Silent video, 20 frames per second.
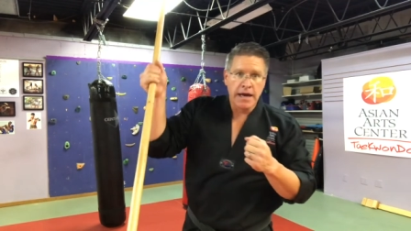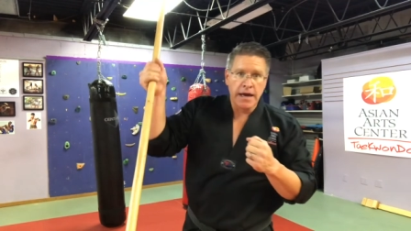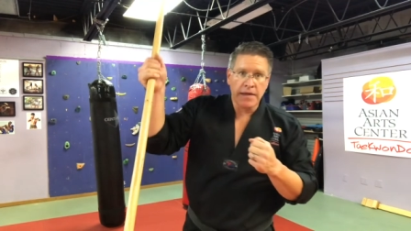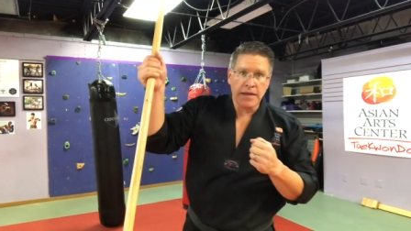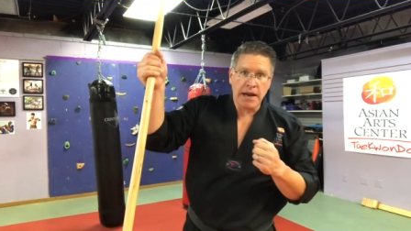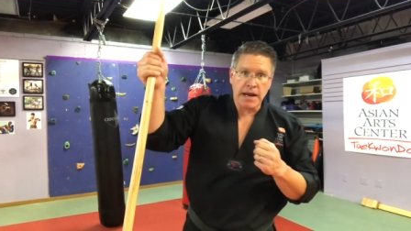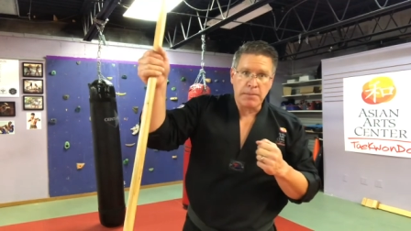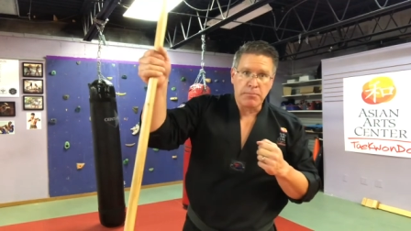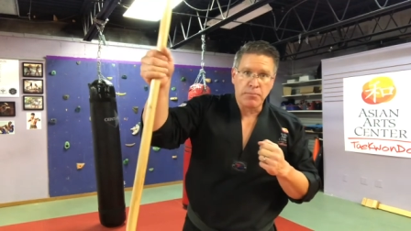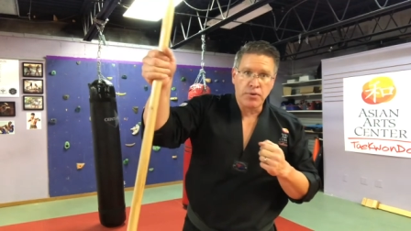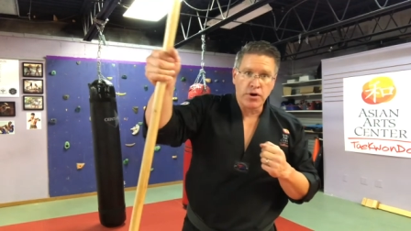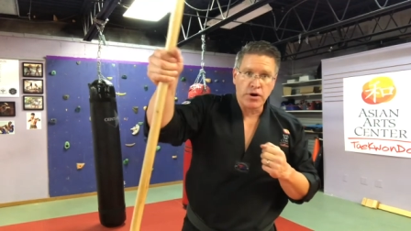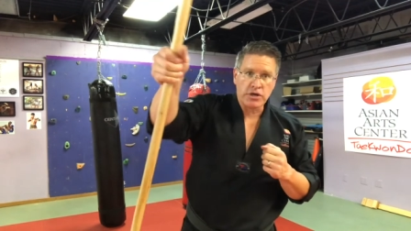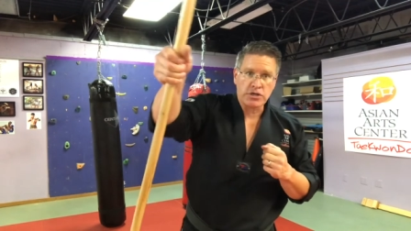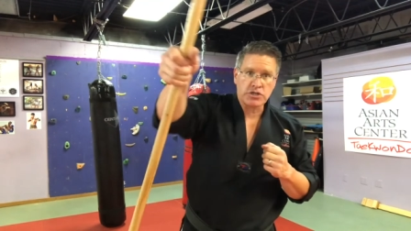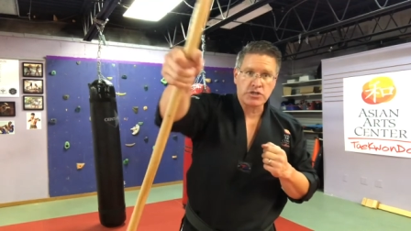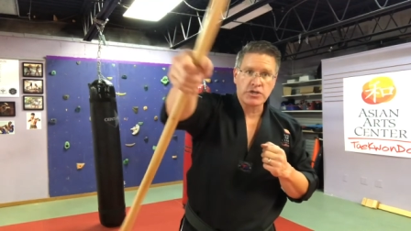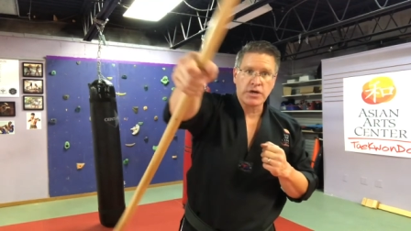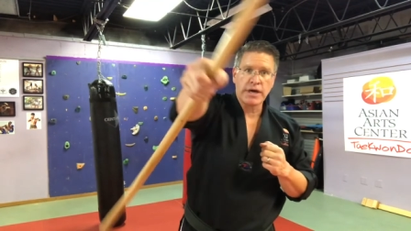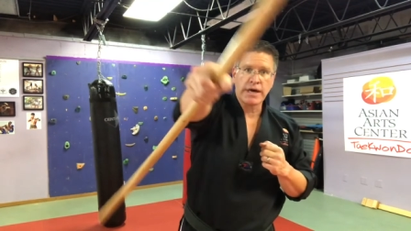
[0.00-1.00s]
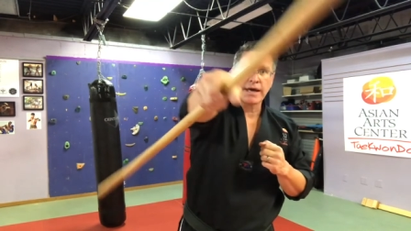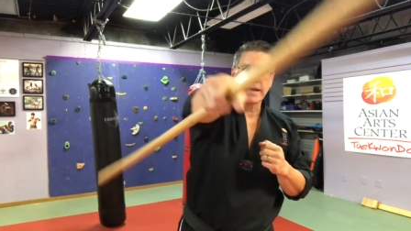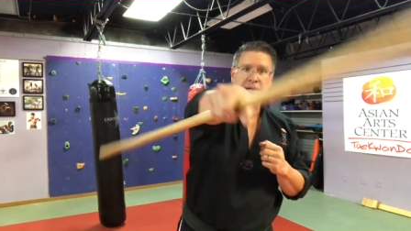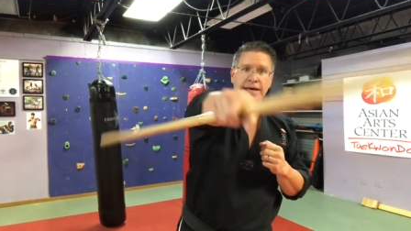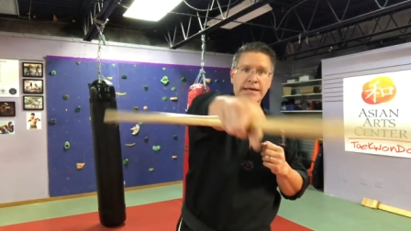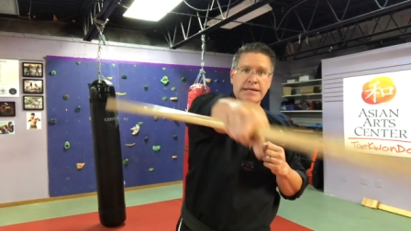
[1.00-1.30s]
and I push and